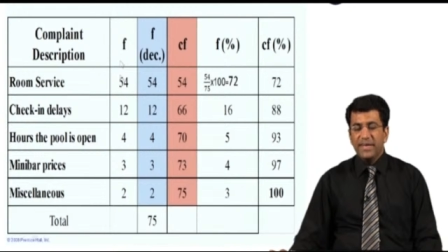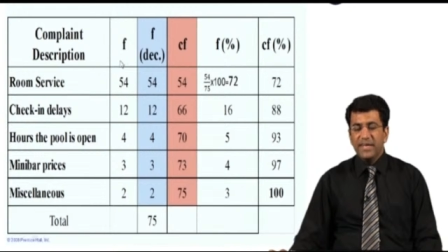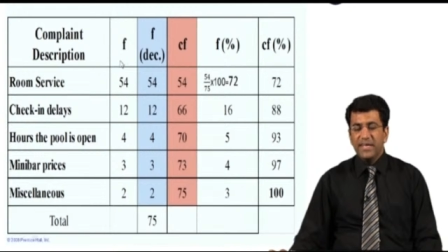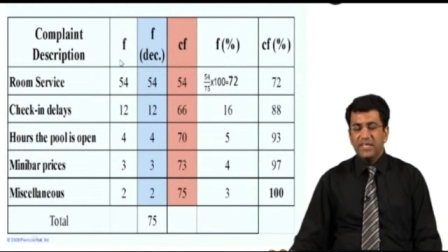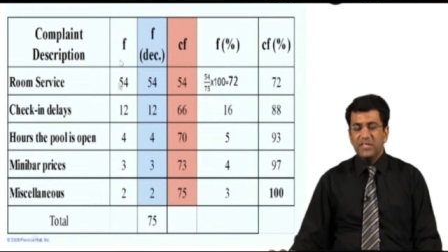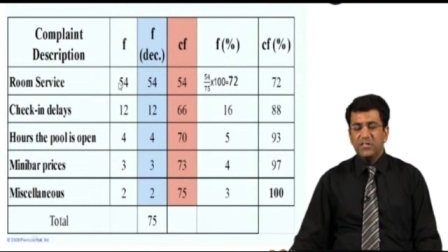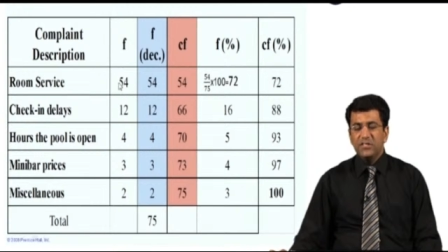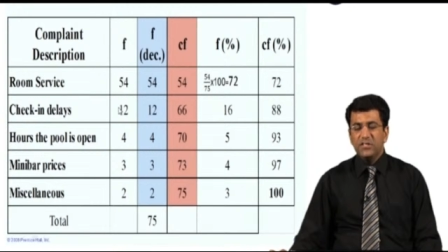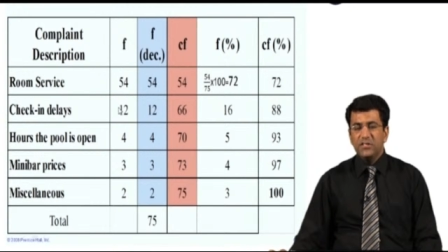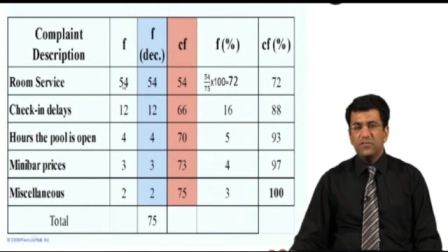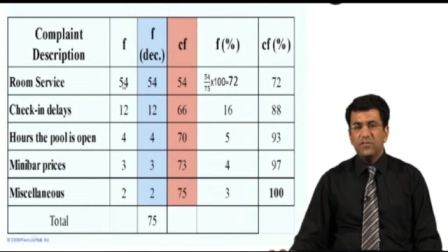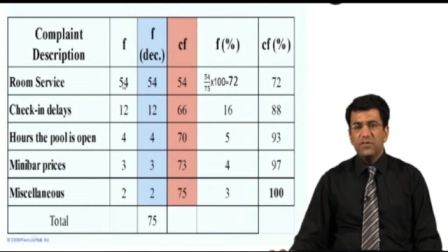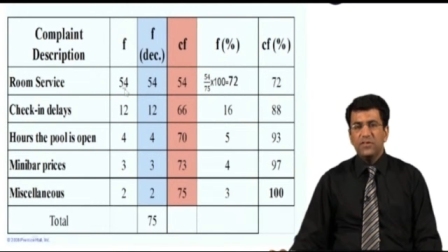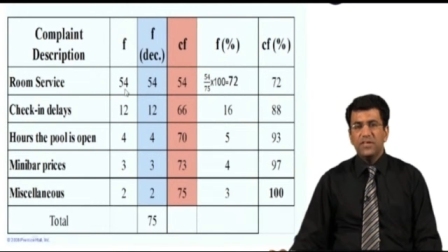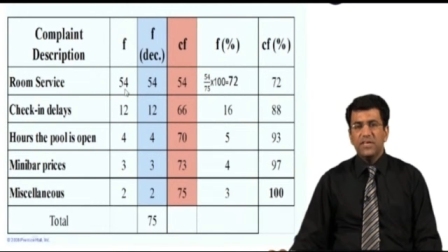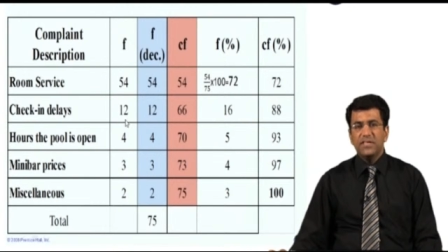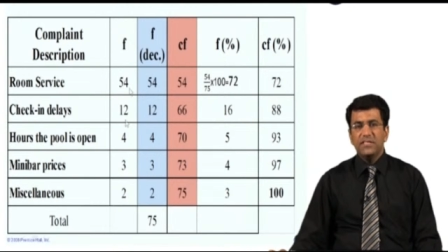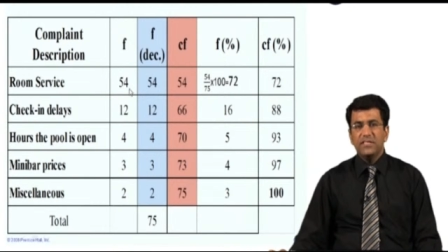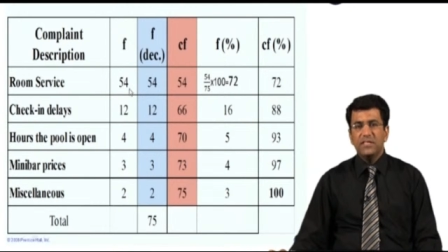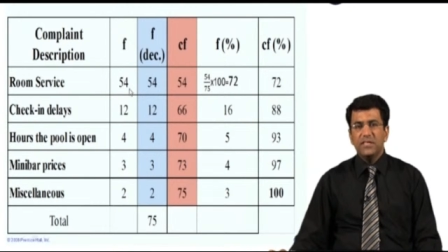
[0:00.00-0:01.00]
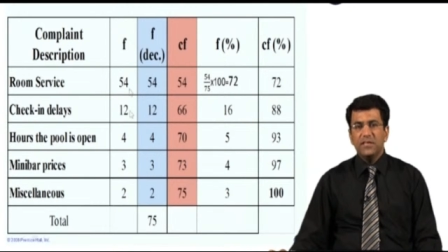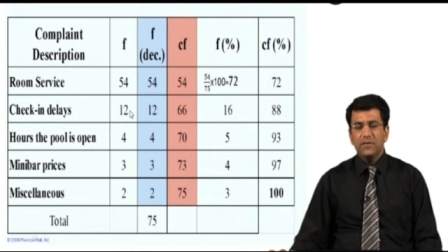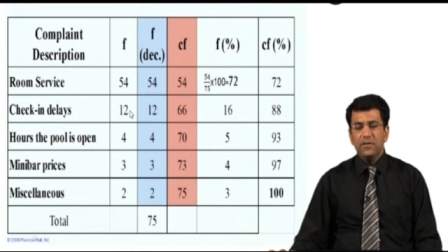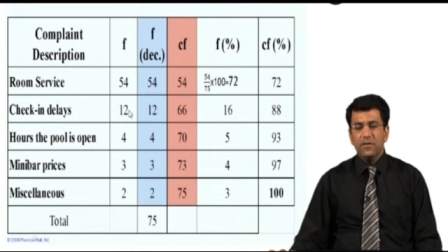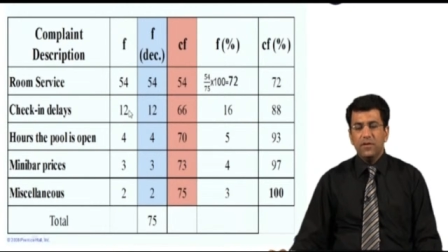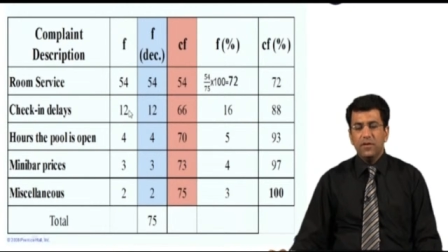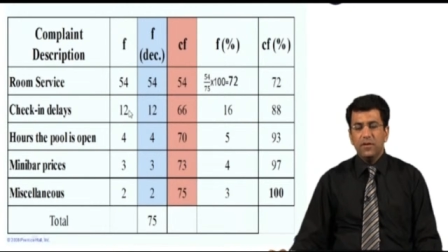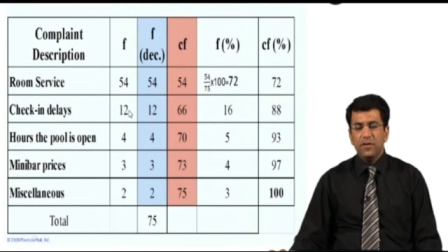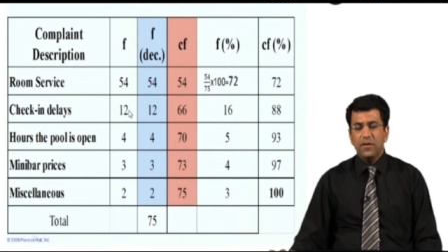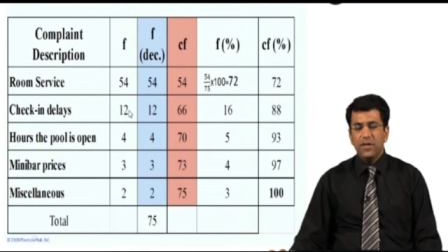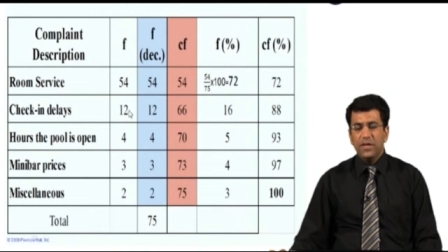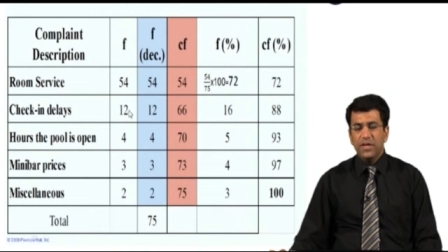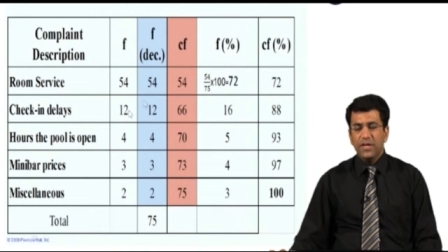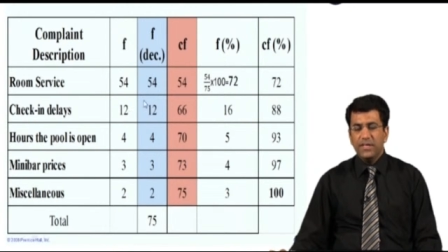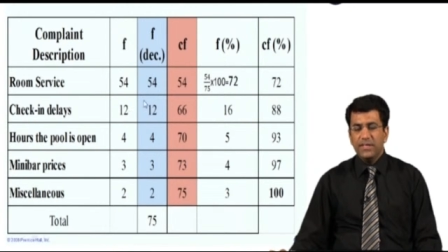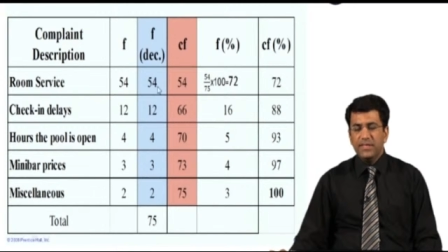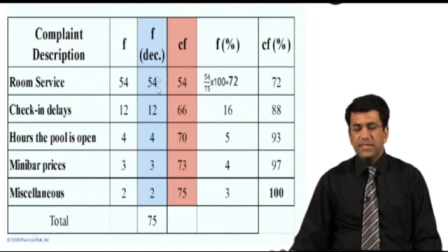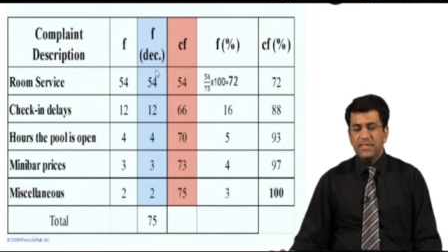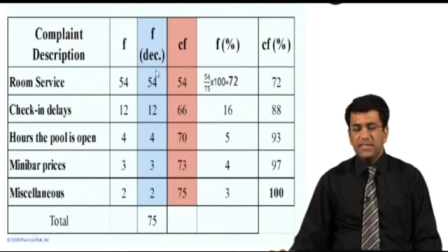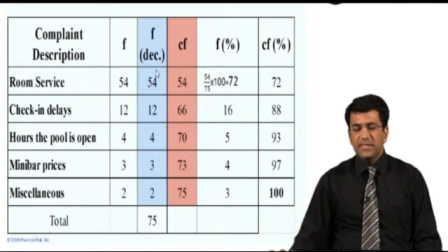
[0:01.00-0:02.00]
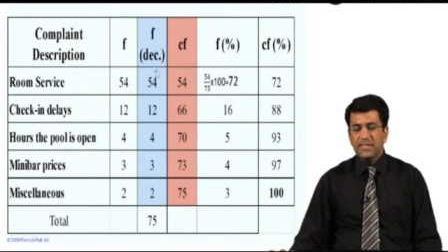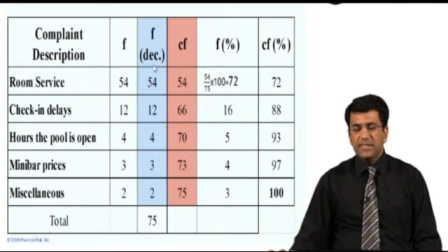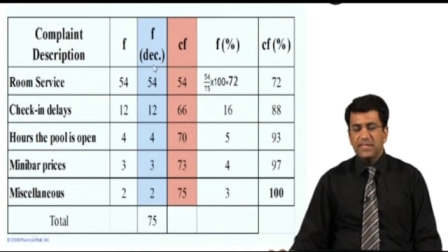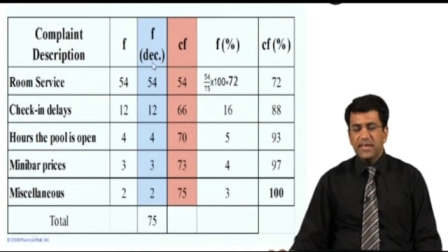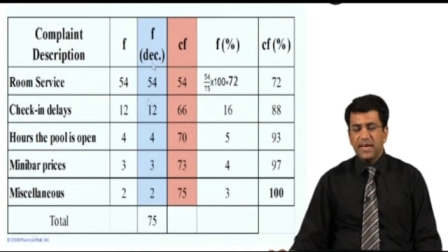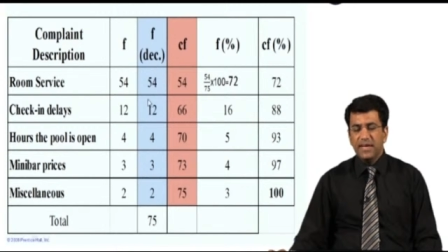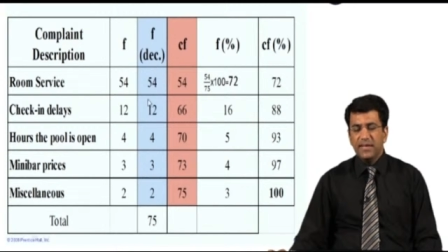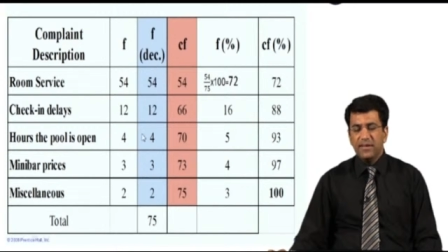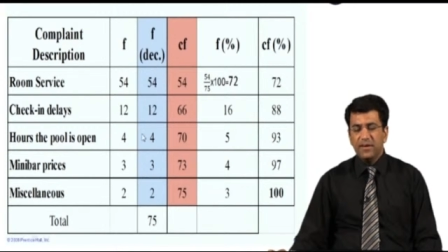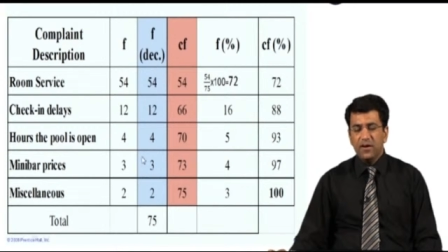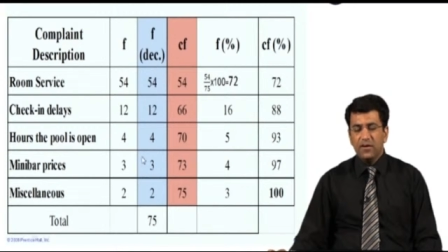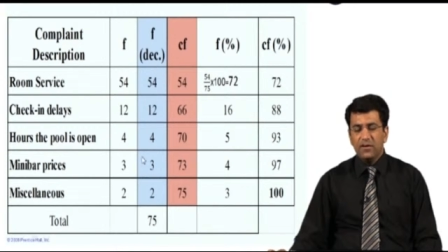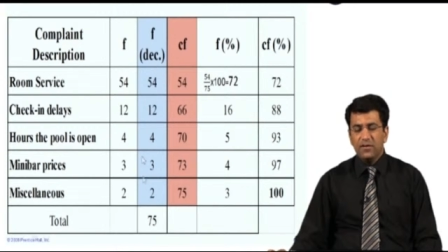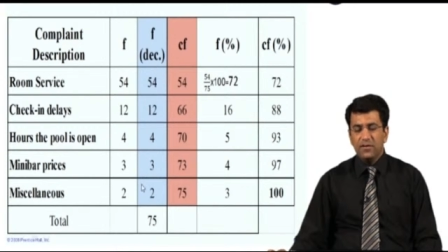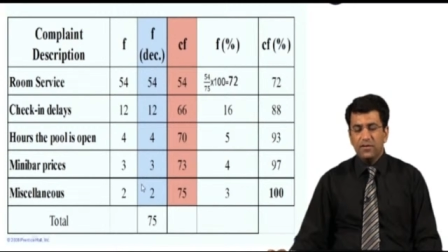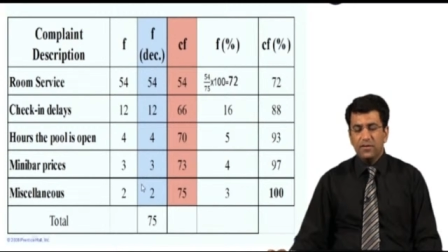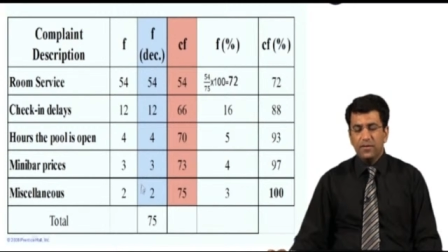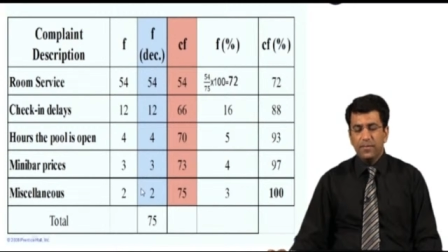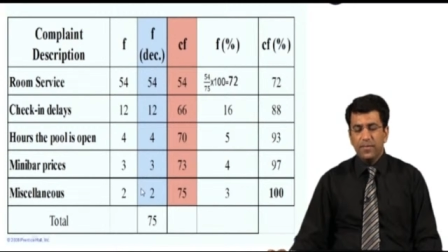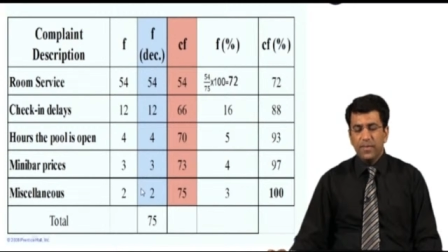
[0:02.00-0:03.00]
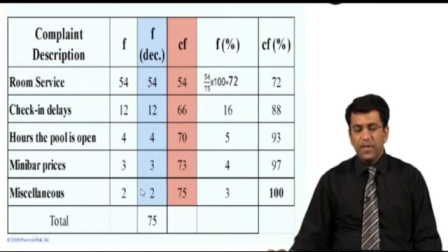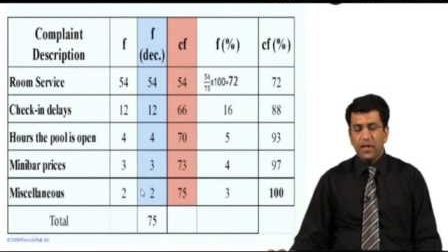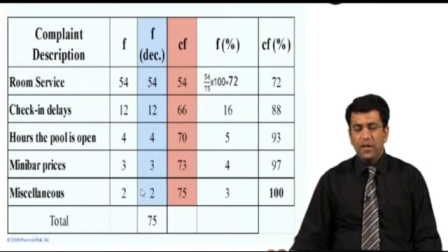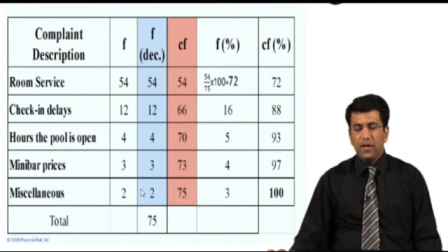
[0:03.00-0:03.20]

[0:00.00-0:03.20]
arrange this frequency in the descending order.